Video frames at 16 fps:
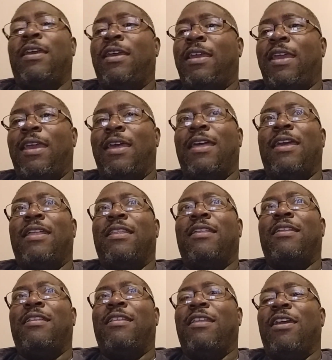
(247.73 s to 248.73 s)
and
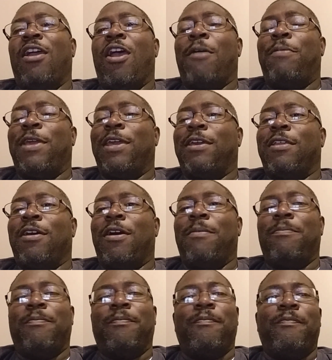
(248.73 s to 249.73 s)
the gar will pick it
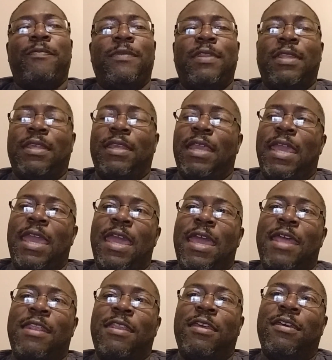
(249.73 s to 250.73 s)
up.
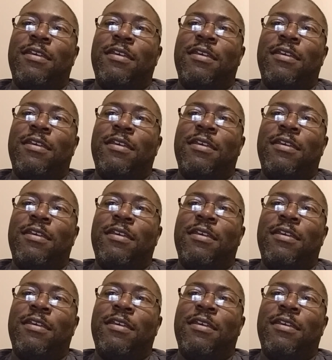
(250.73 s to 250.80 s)
And